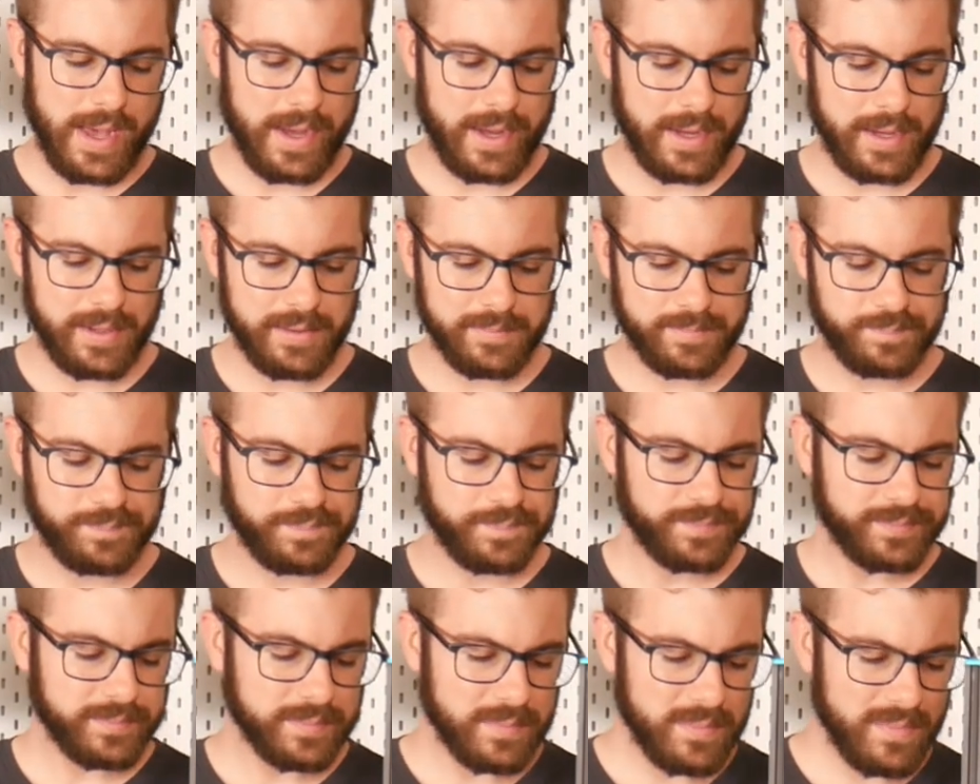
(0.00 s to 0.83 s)

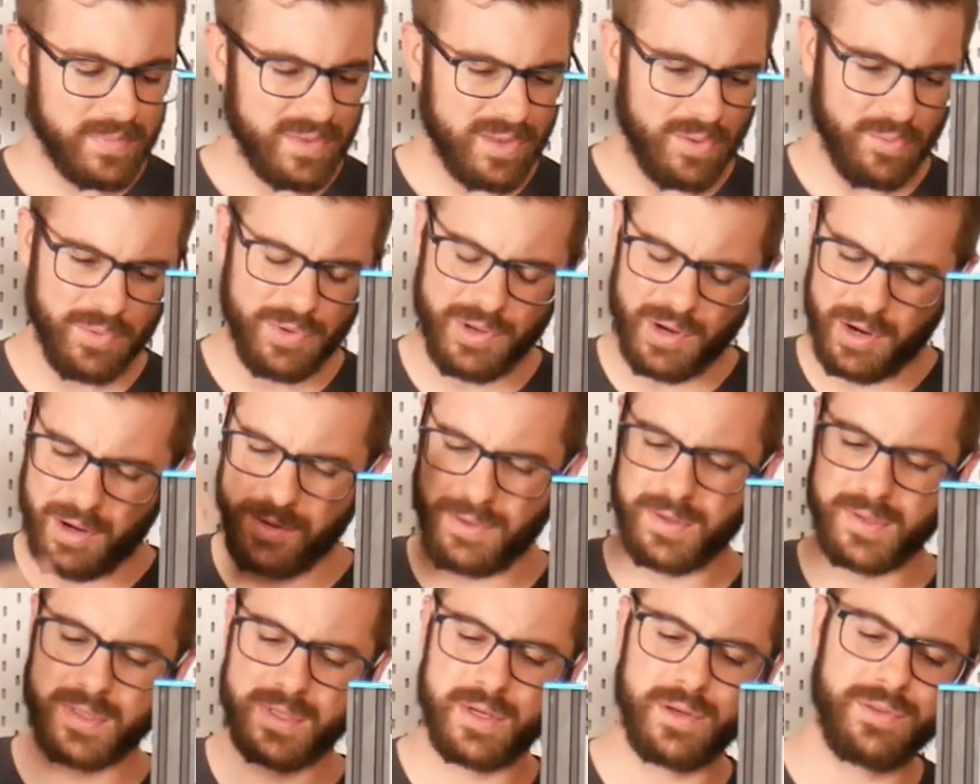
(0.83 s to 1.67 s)
Um, with
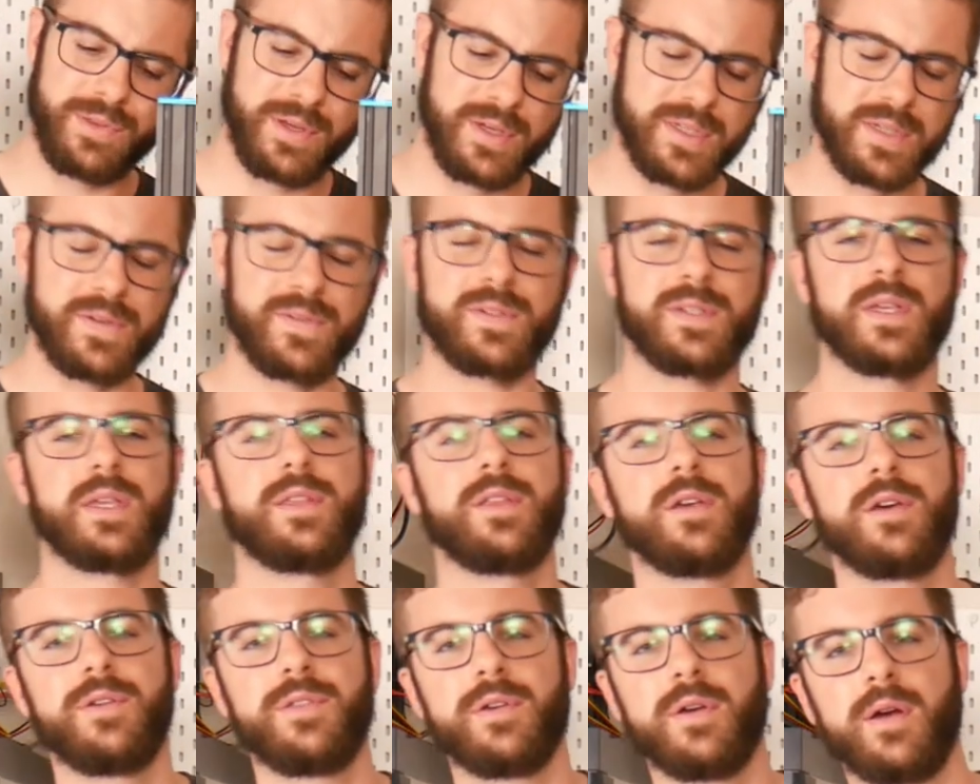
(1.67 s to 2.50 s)
all those good things I've
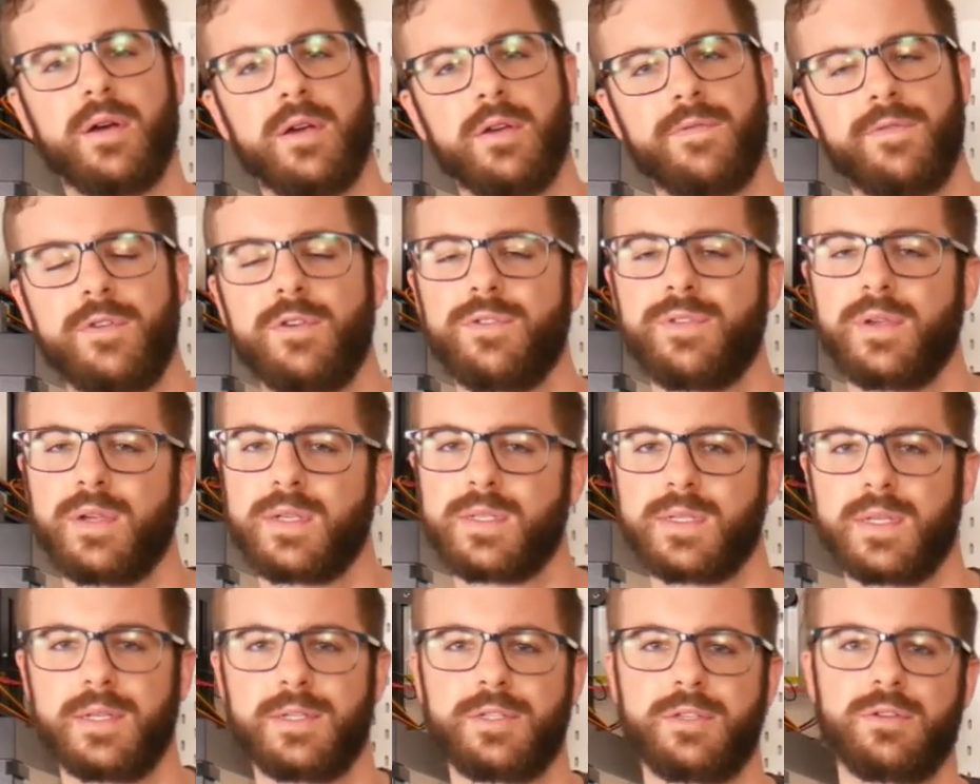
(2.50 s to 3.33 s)
said, though, there are a few
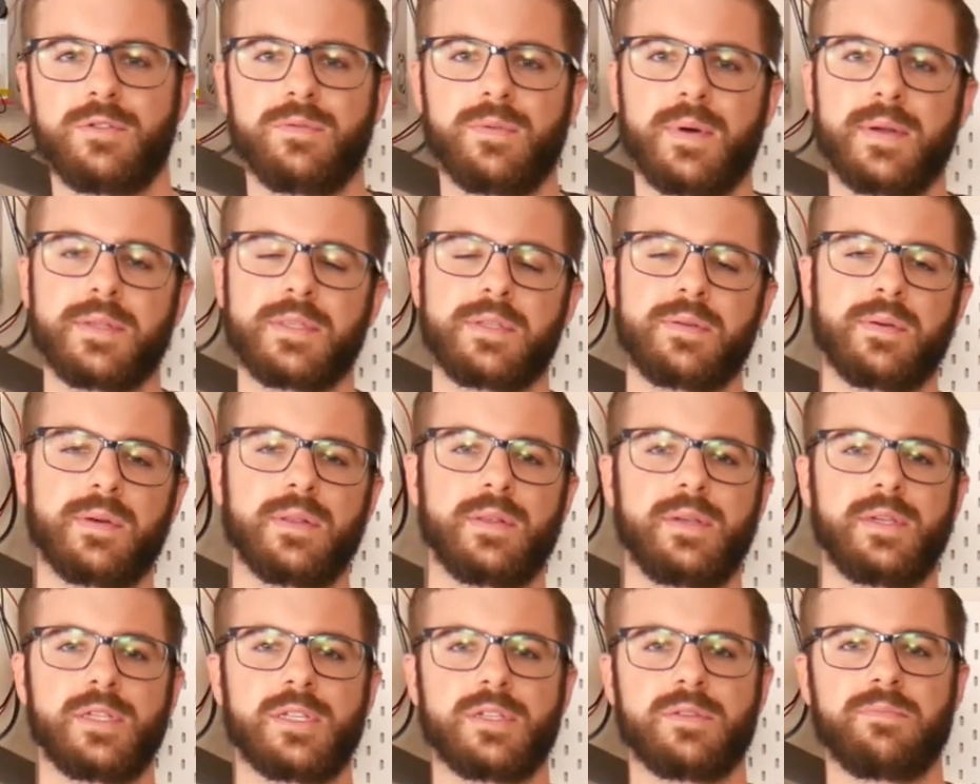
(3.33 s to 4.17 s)
things that I do want to
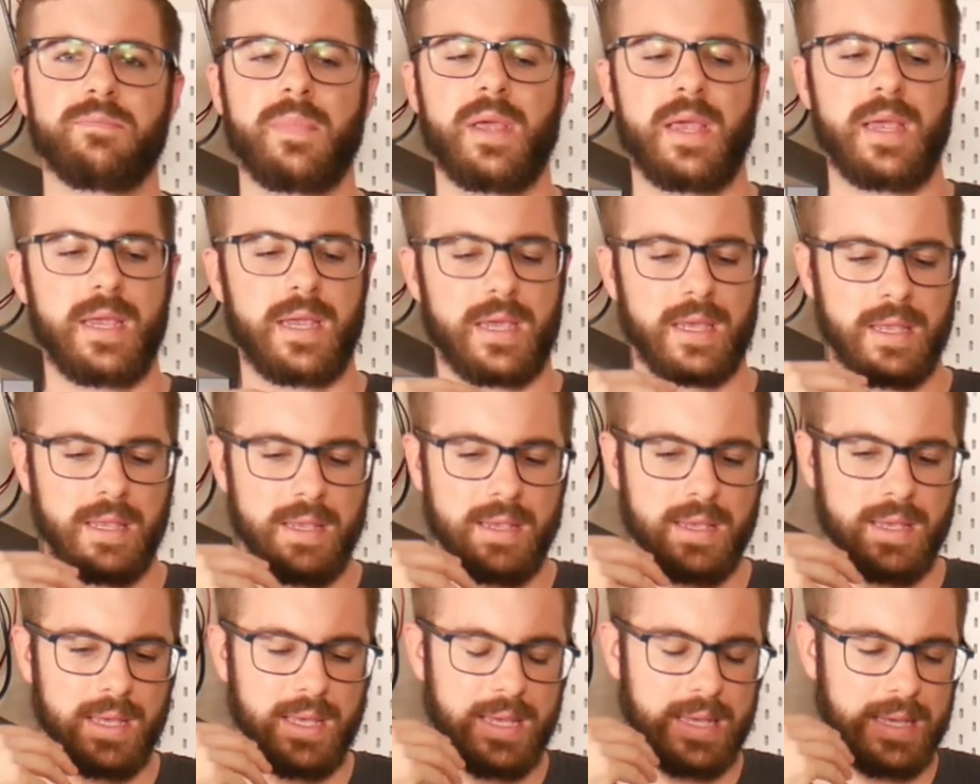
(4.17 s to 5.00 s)
at least make
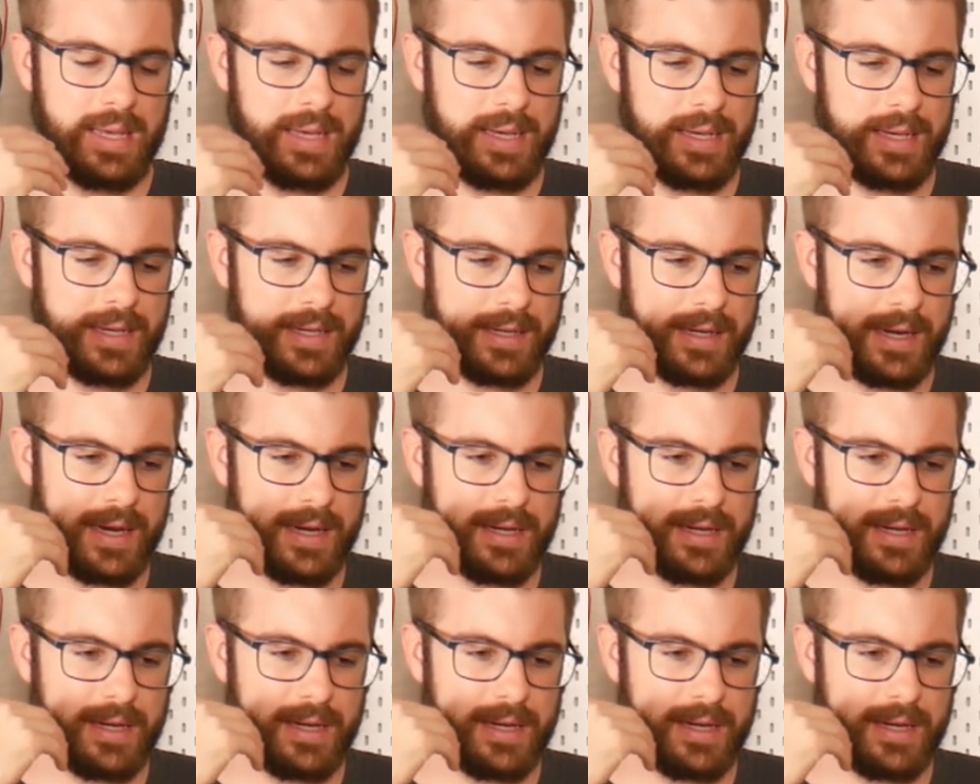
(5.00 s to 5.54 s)
uh,